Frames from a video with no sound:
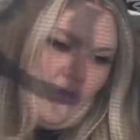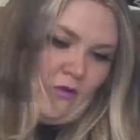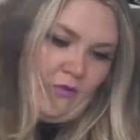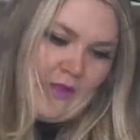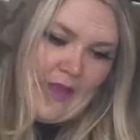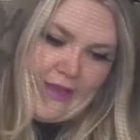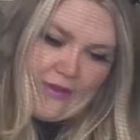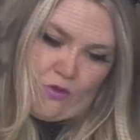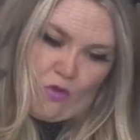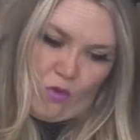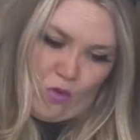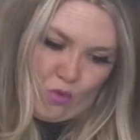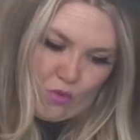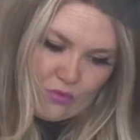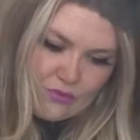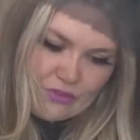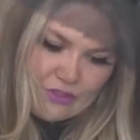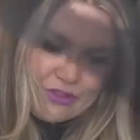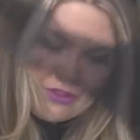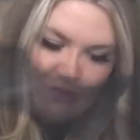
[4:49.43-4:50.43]
like
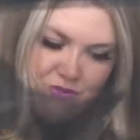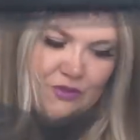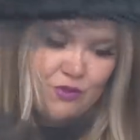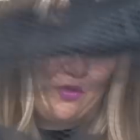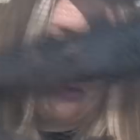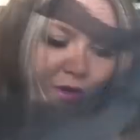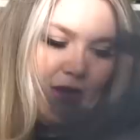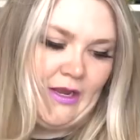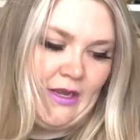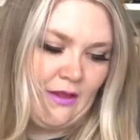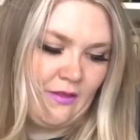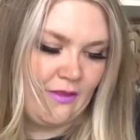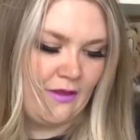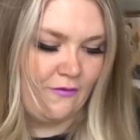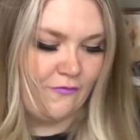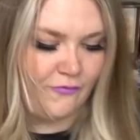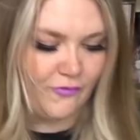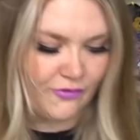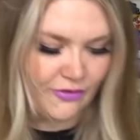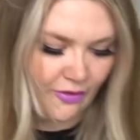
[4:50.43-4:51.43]
holders or anything
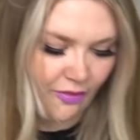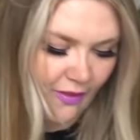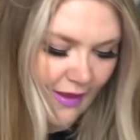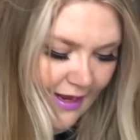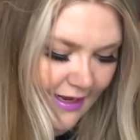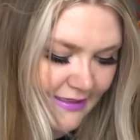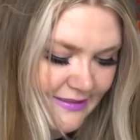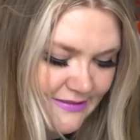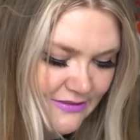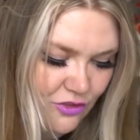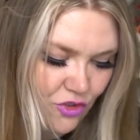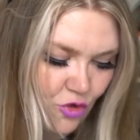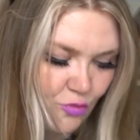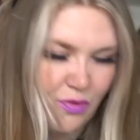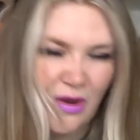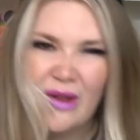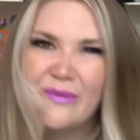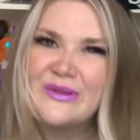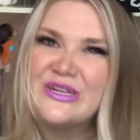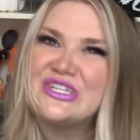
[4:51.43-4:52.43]
for the lights, so you
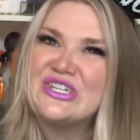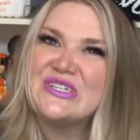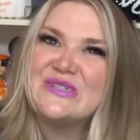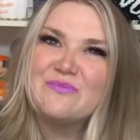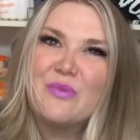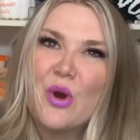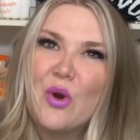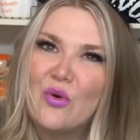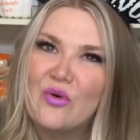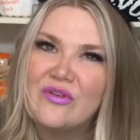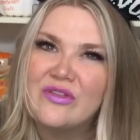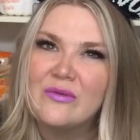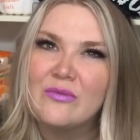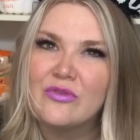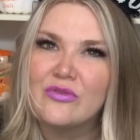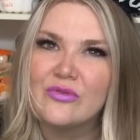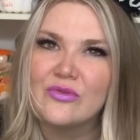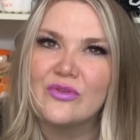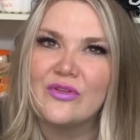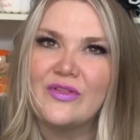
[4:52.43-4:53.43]
probably just poke them
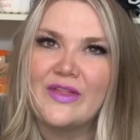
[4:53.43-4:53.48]
through the